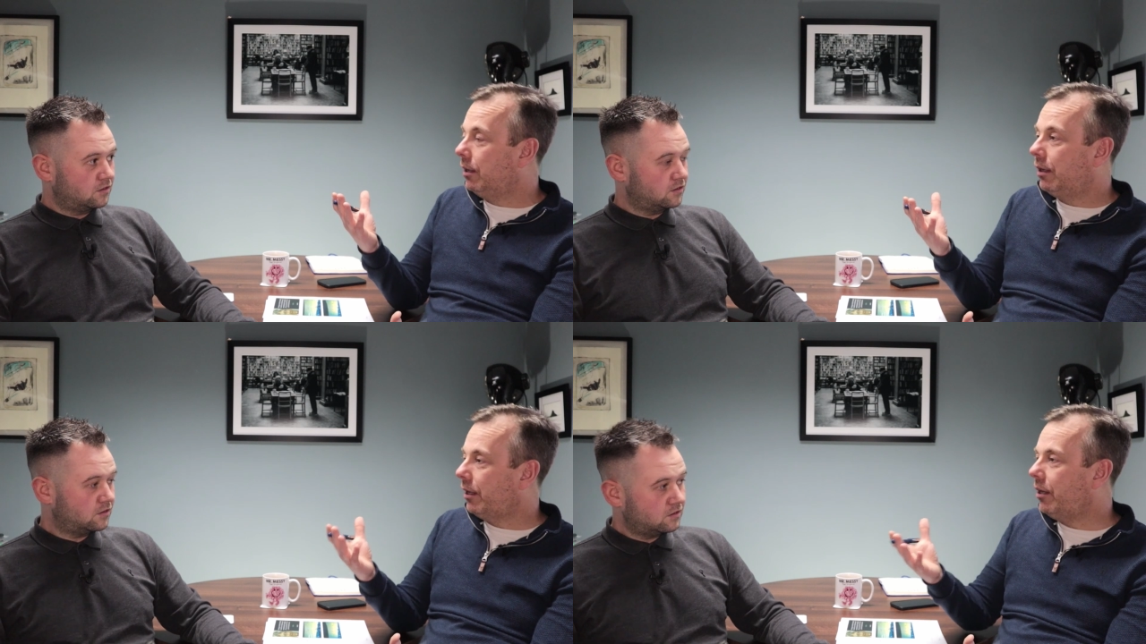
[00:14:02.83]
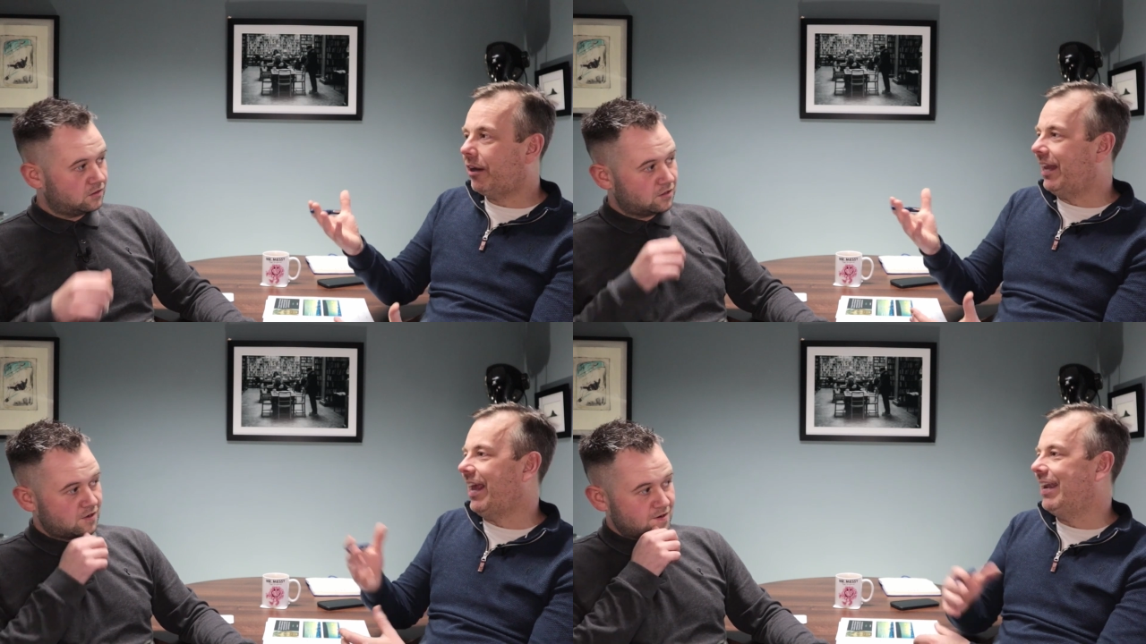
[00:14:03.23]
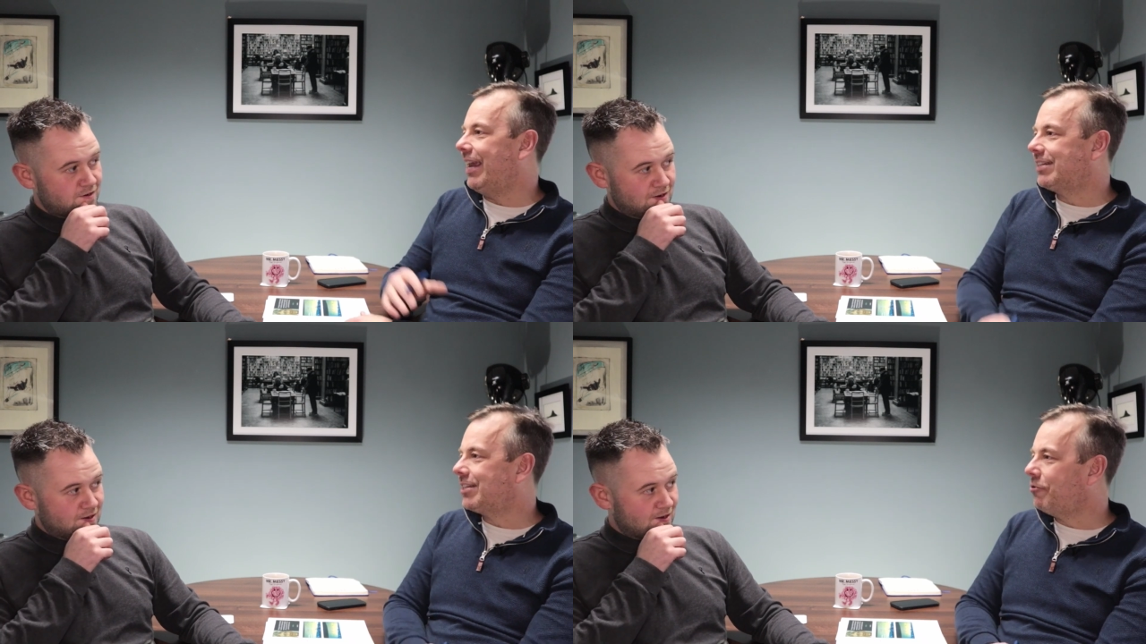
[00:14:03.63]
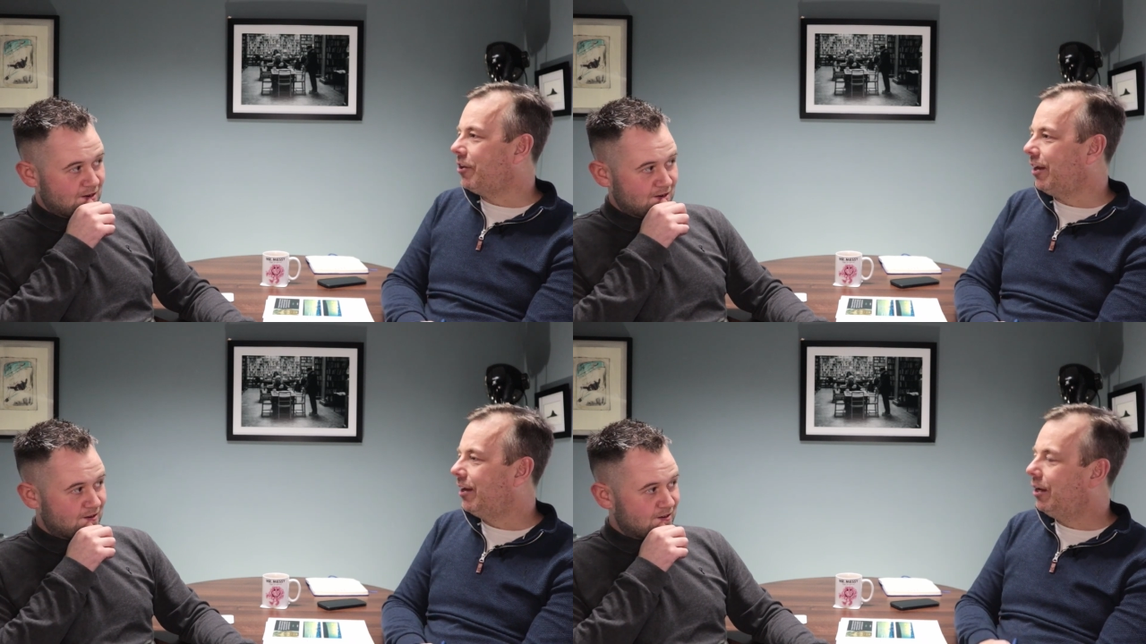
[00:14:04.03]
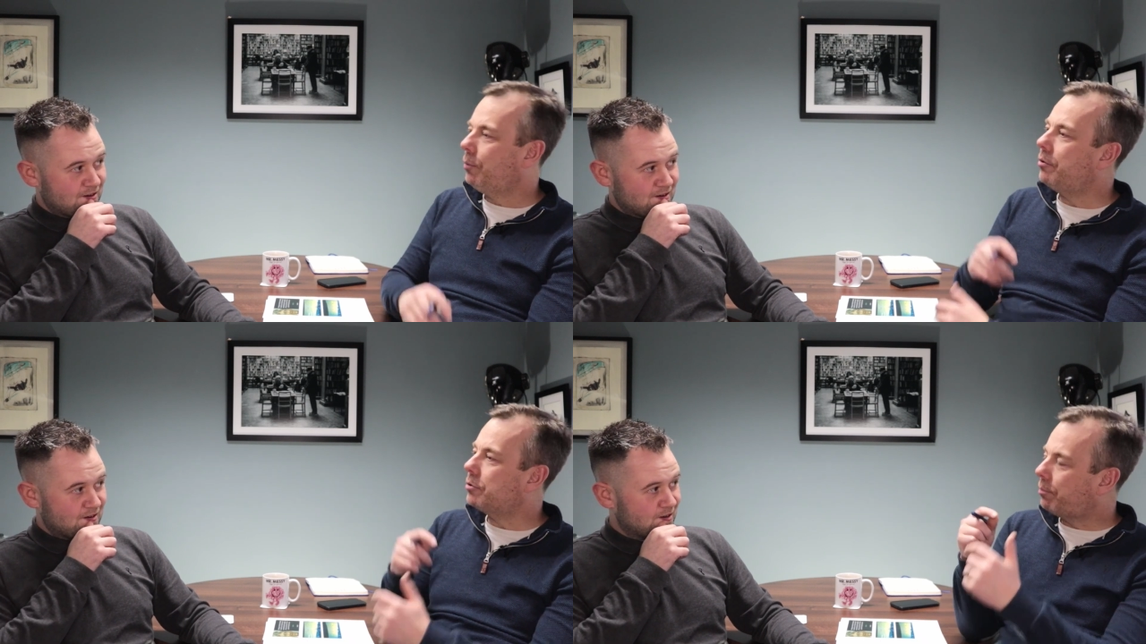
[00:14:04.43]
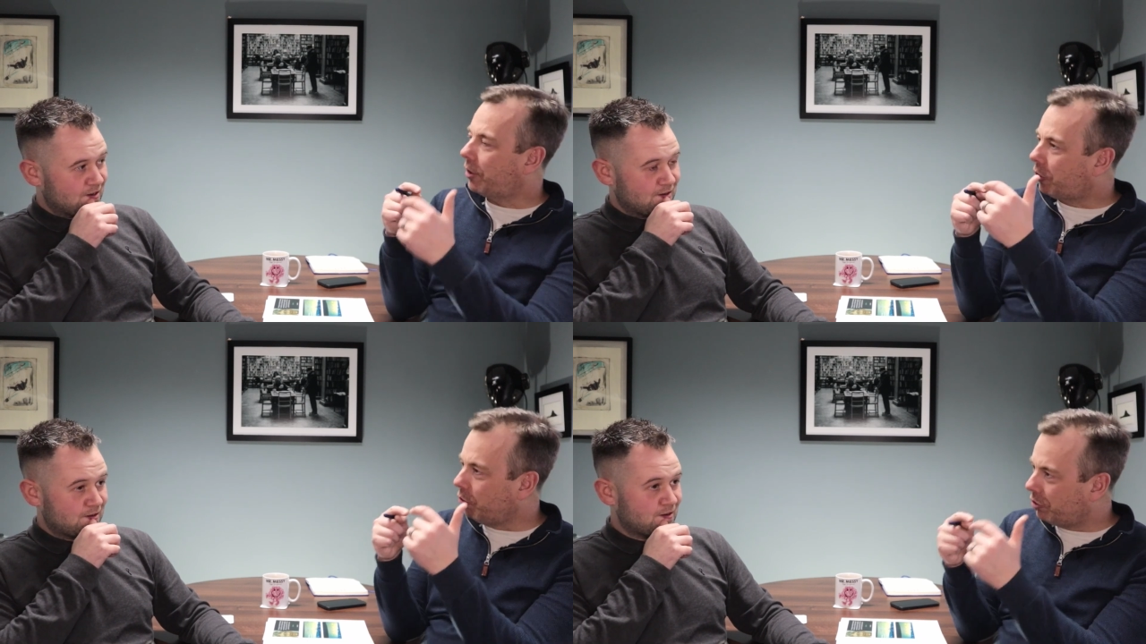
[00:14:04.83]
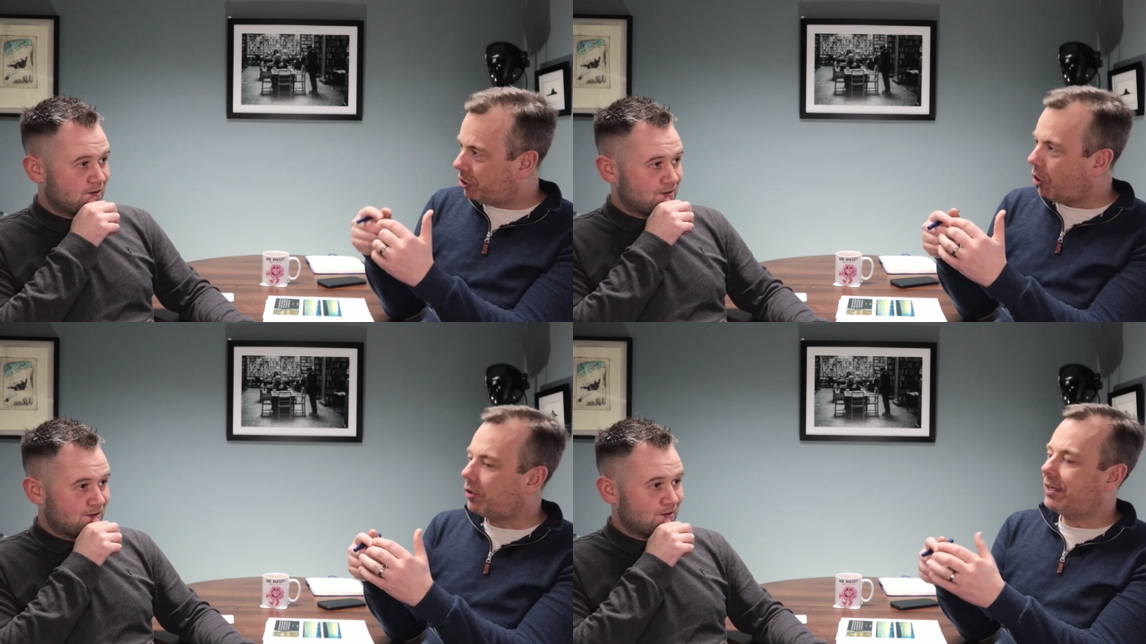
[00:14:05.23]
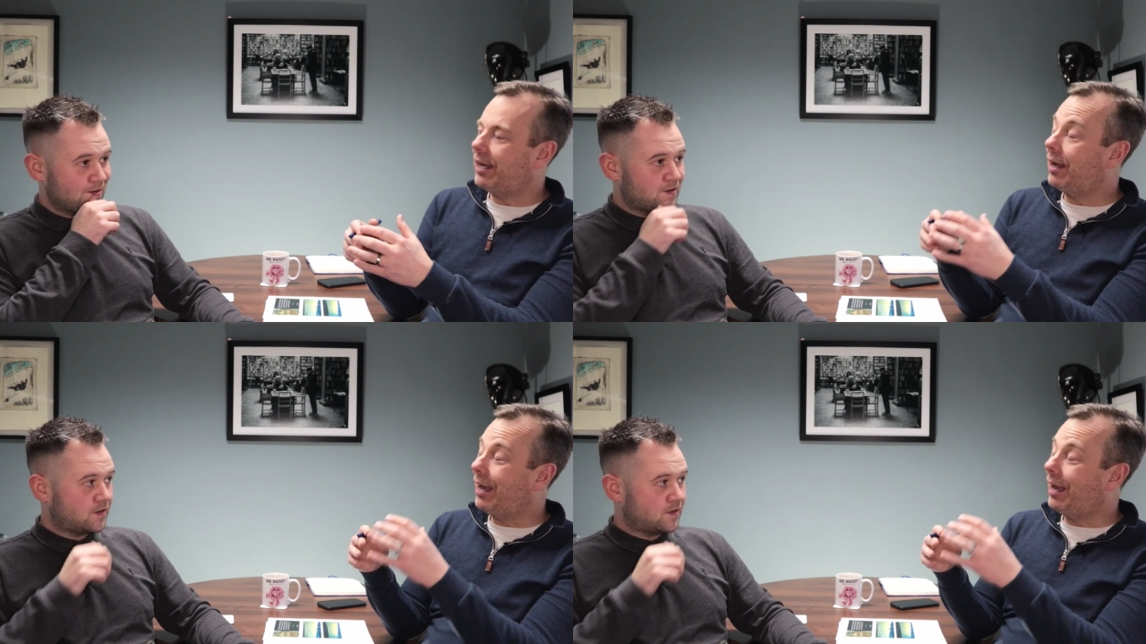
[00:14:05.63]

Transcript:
Speaker 1: you're not going to get an answer, are you? But, but a good doctor,